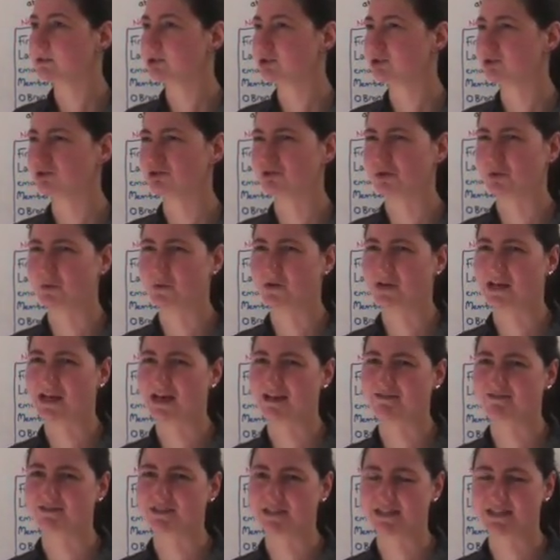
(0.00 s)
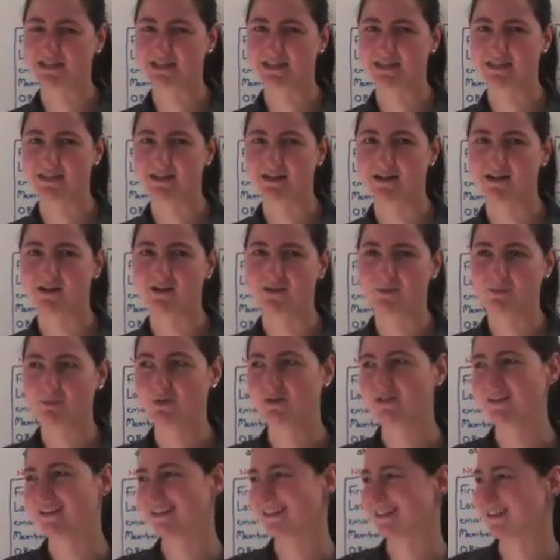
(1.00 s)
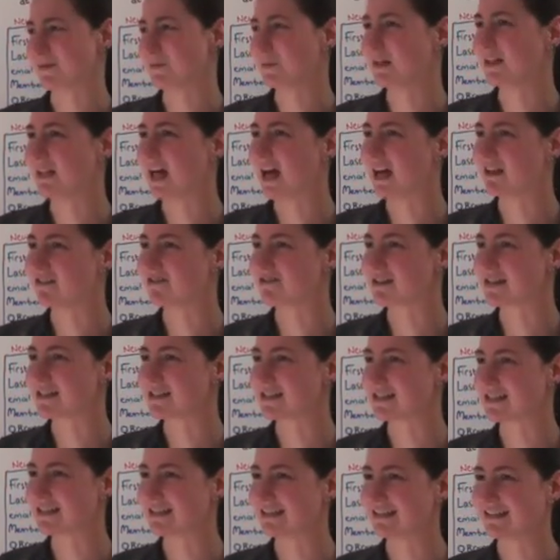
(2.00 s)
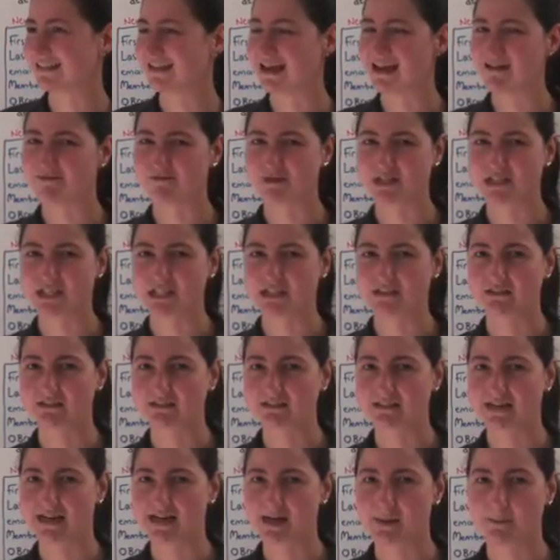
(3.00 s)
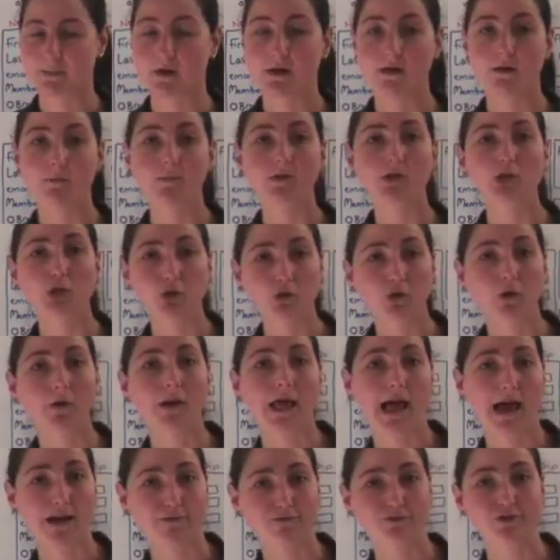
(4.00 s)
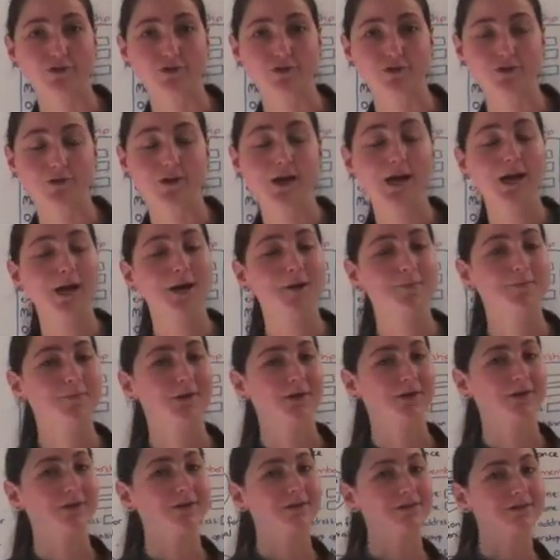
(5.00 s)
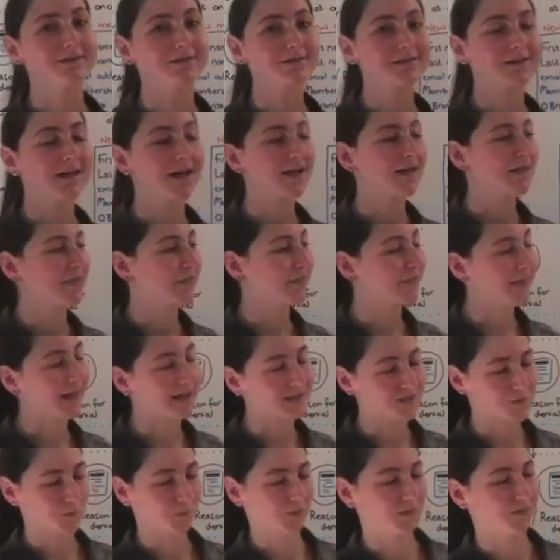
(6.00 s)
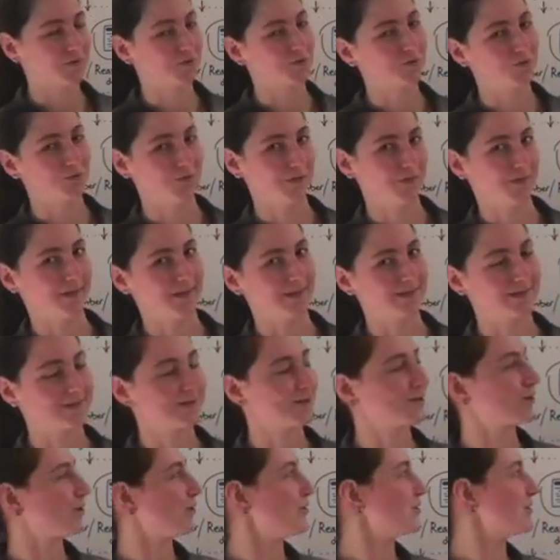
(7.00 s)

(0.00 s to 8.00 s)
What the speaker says: You don't want to have to sit there and put their email address in every single time, but you don't have to, because that's one of the cool things that